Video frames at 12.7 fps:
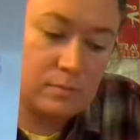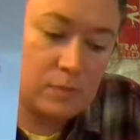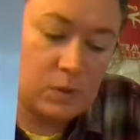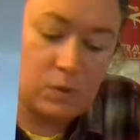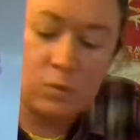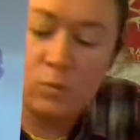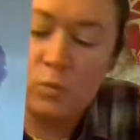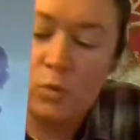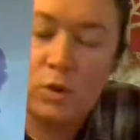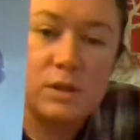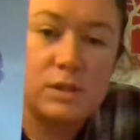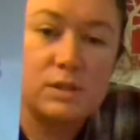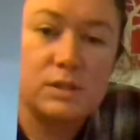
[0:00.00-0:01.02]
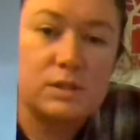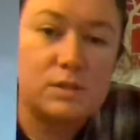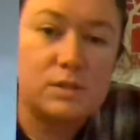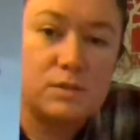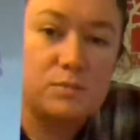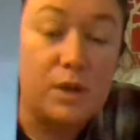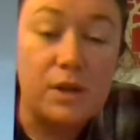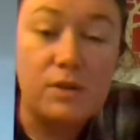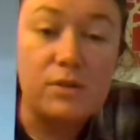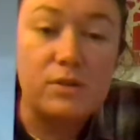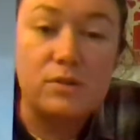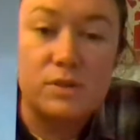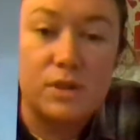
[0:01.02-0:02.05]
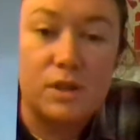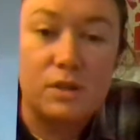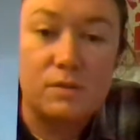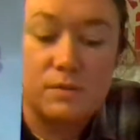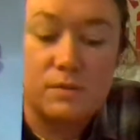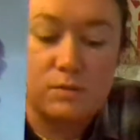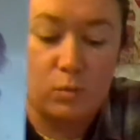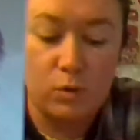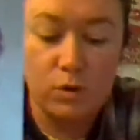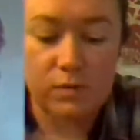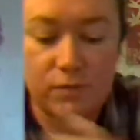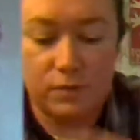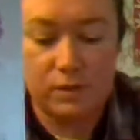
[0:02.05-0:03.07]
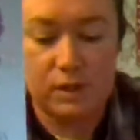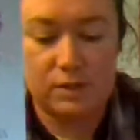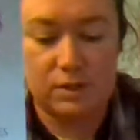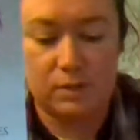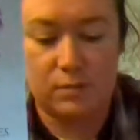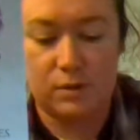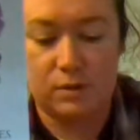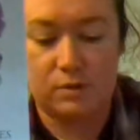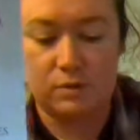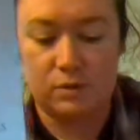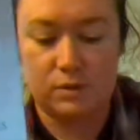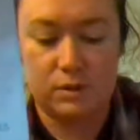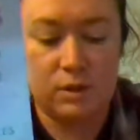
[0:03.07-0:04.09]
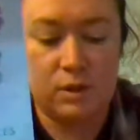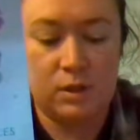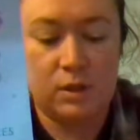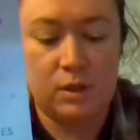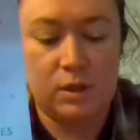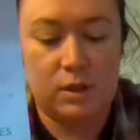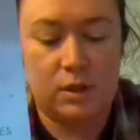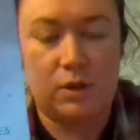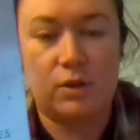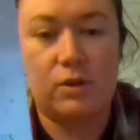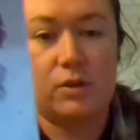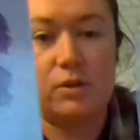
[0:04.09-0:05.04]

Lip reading: You want to better yourselves. Work for that Ten of Pentacles. You